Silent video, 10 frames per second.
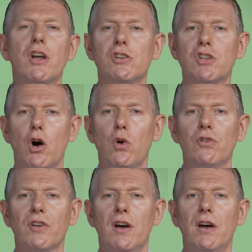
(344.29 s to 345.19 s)

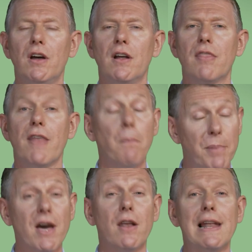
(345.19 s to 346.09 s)
untold. They'll
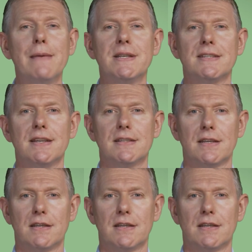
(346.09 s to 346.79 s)
be unlimited.